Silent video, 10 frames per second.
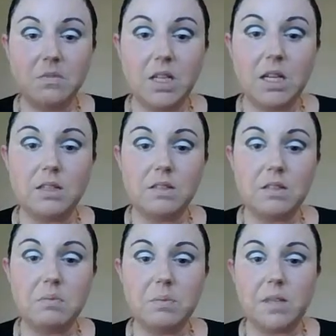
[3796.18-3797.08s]
this,
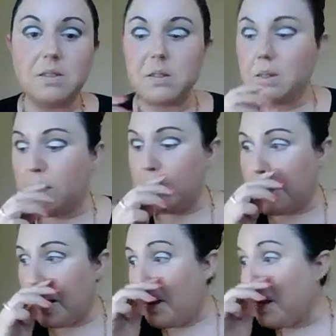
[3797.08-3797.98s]
basically,
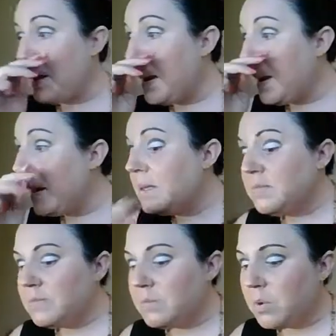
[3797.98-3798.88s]
and
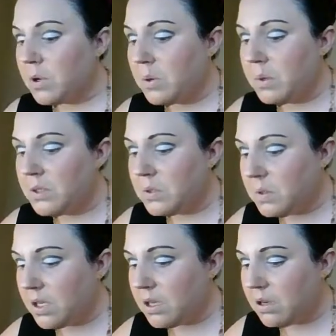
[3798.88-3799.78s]
we're going
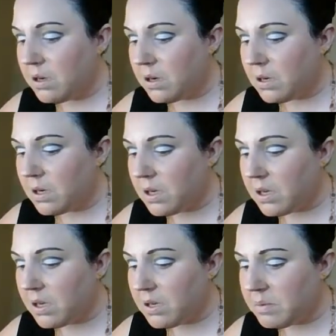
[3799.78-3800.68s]
to get
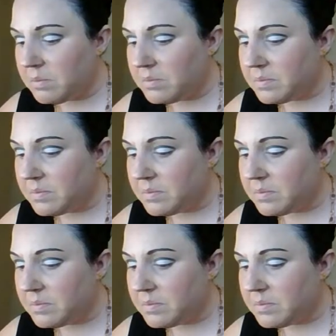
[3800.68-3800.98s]
our